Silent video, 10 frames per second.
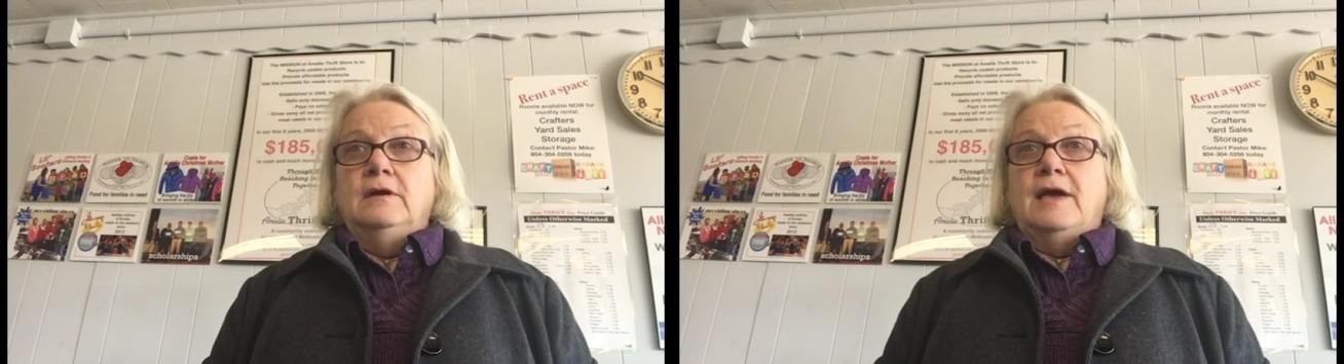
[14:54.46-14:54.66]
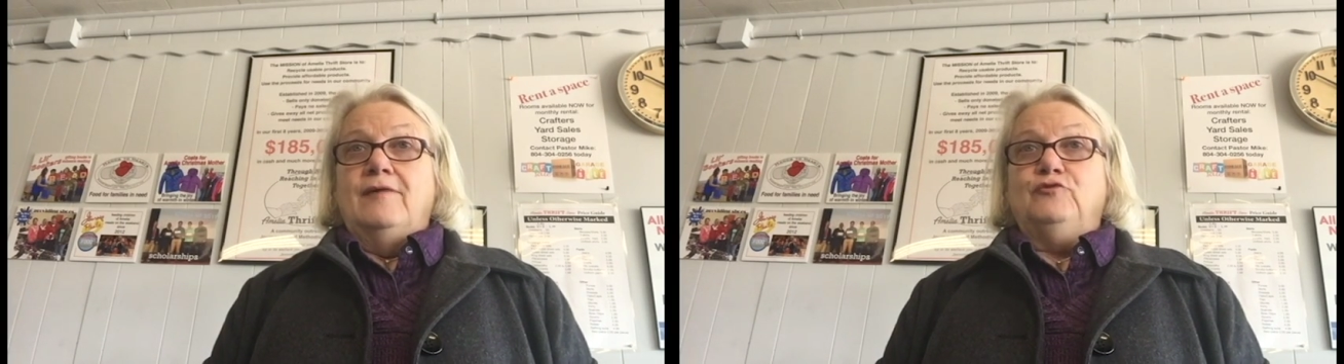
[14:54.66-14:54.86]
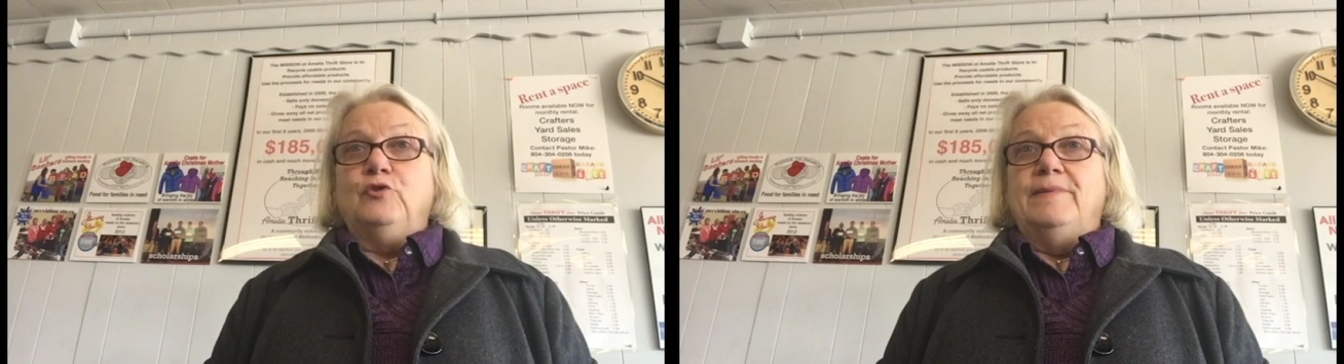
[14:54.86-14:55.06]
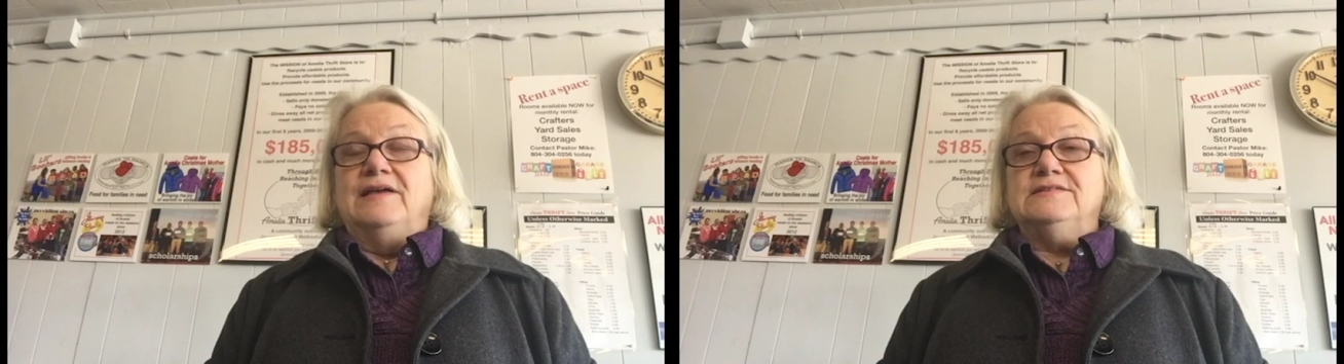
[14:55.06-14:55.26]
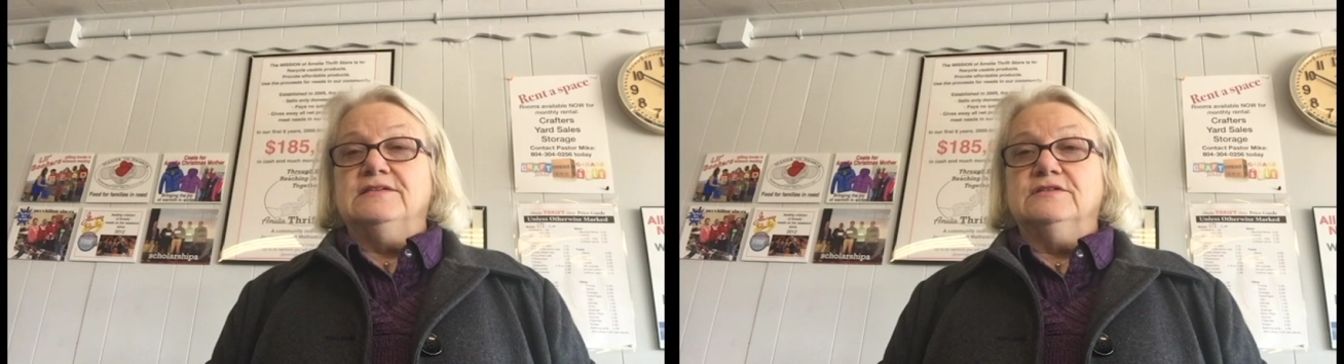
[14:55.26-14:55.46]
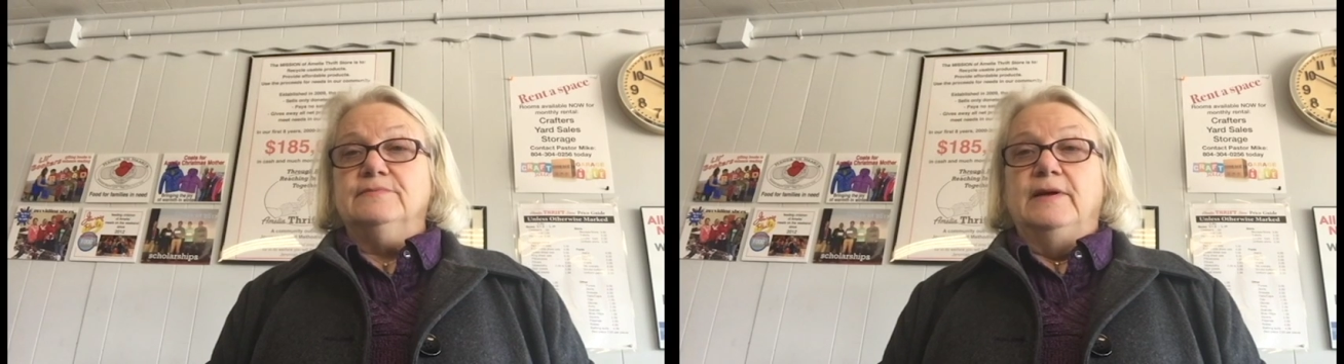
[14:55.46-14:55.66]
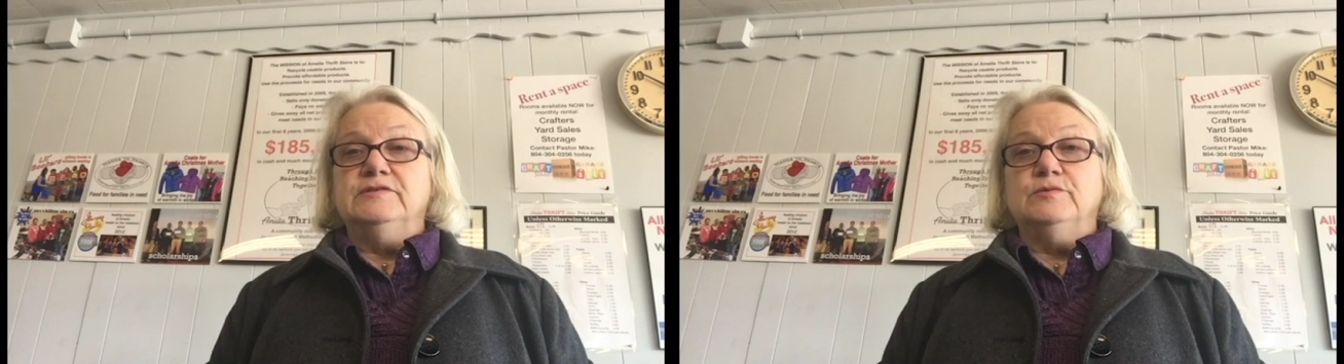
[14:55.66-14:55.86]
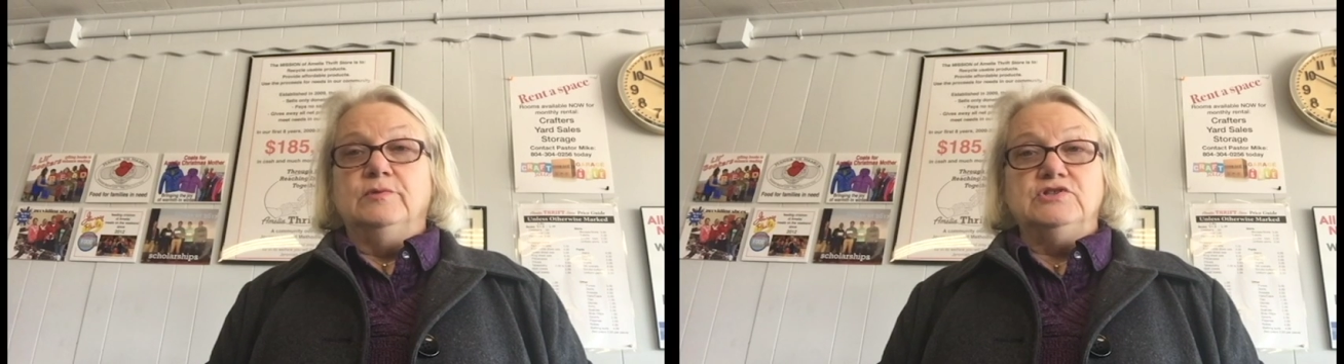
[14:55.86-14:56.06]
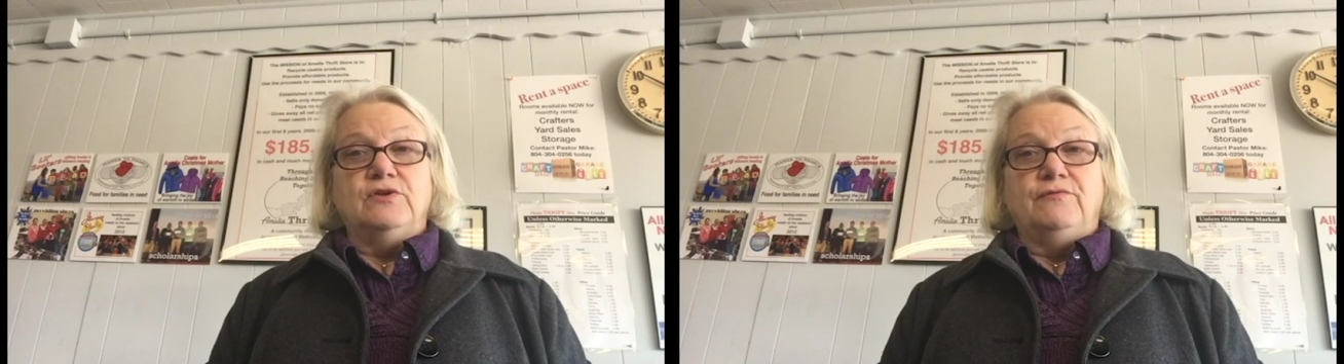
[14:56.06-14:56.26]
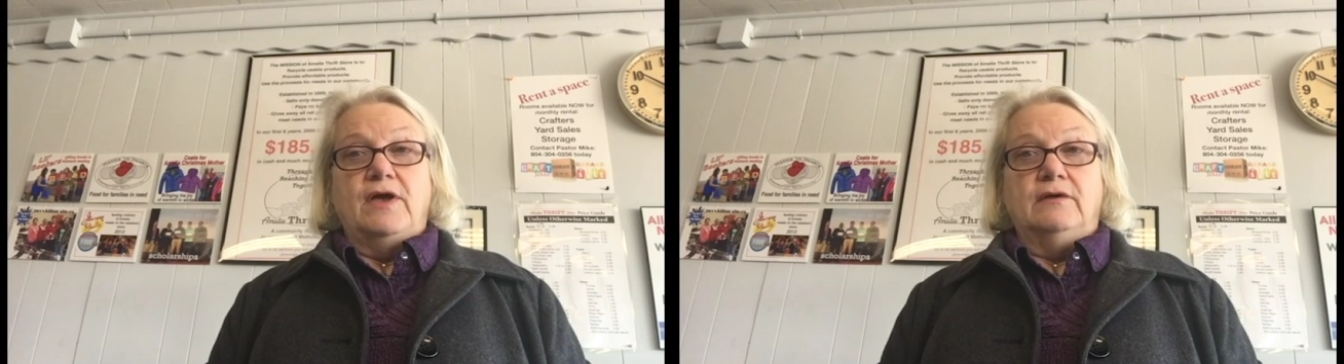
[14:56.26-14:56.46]
After about 6 months, when
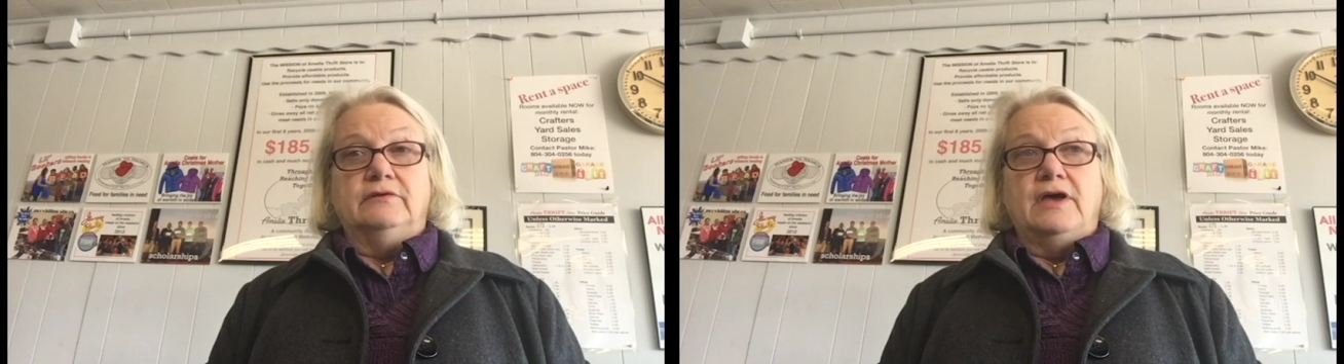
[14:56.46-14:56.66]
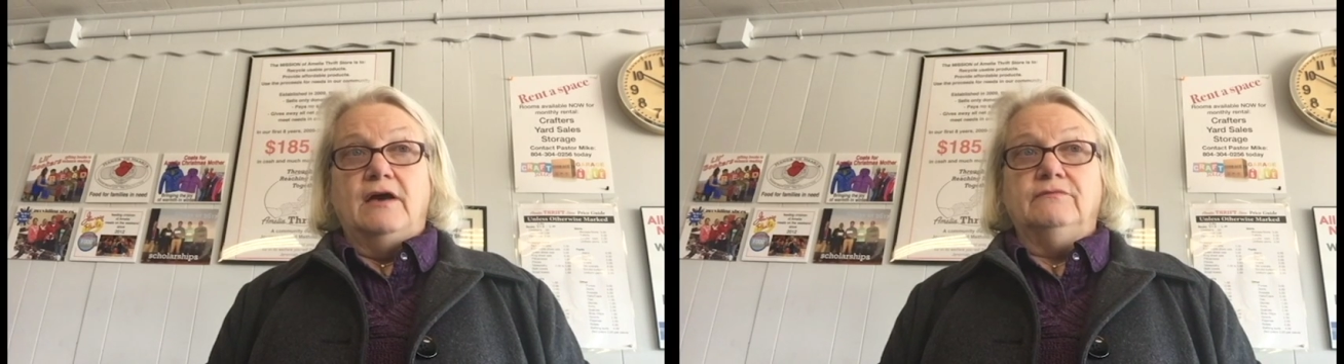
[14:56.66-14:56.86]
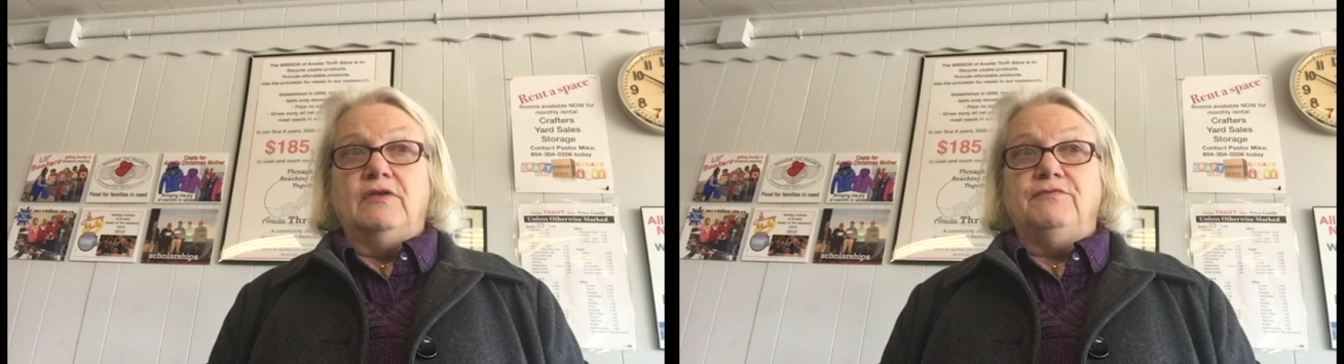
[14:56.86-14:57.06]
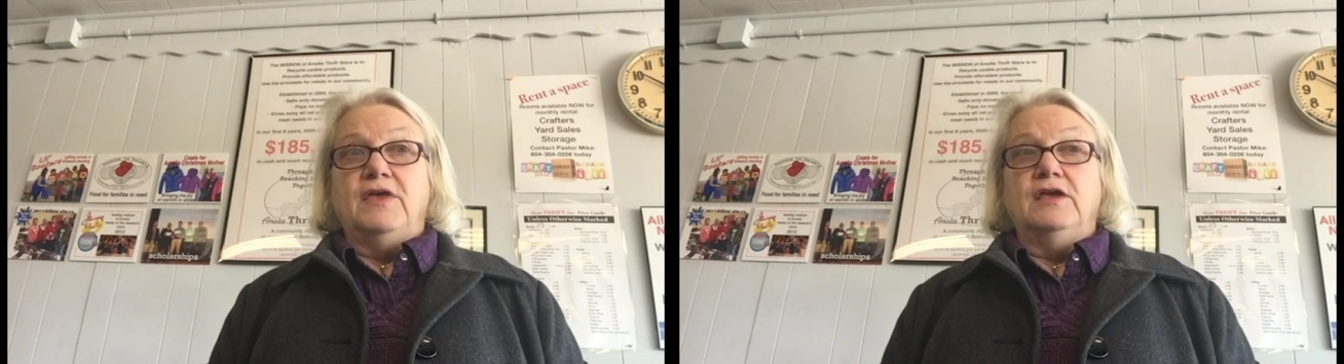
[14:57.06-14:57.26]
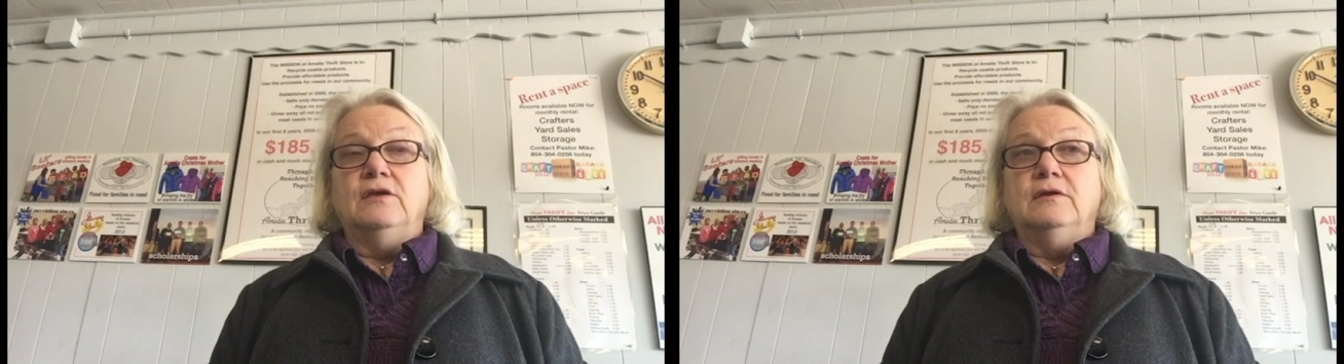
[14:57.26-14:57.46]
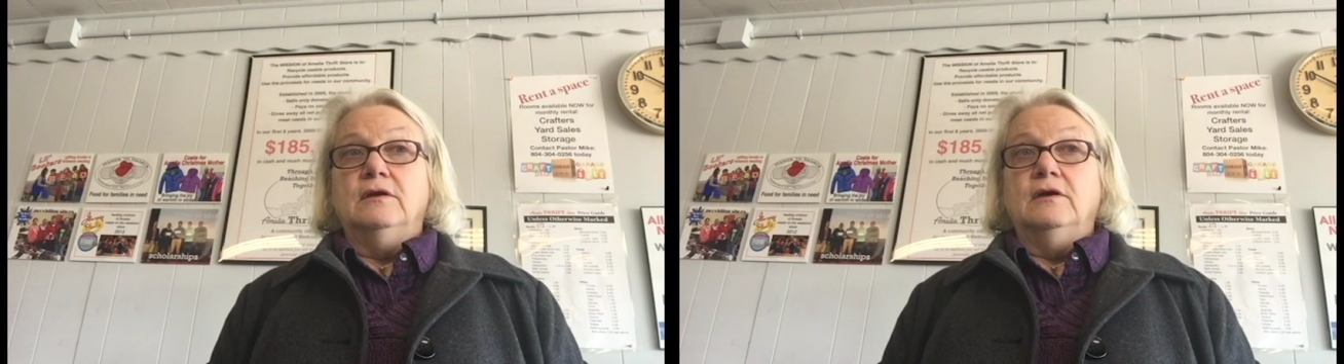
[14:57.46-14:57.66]
she found out that they